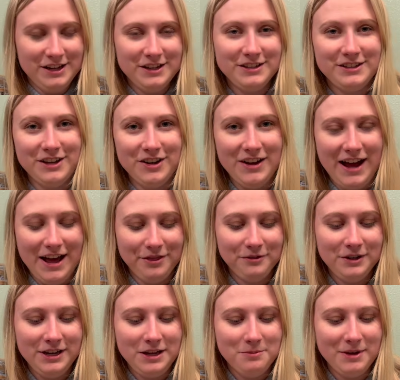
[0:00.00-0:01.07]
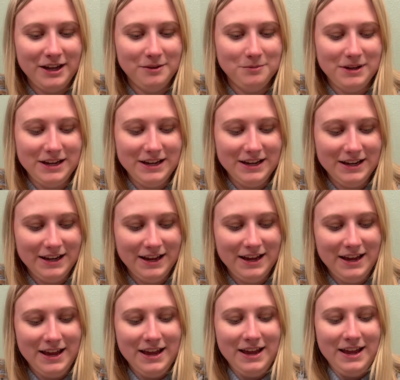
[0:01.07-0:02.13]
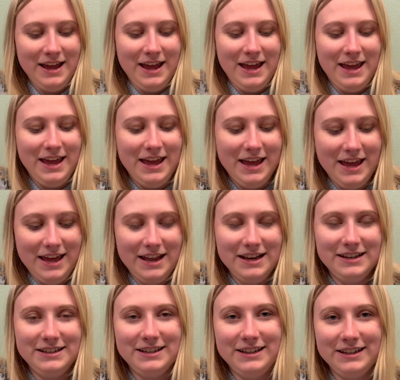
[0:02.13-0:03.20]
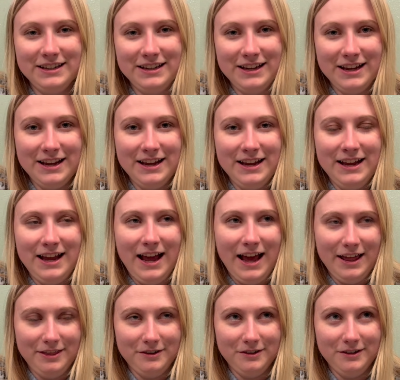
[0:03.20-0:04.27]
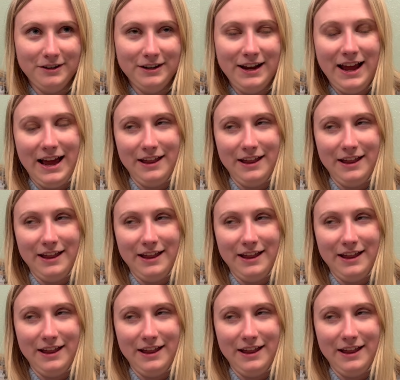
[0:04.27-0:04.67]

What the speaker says: So Athearn emailed me, and Athearn.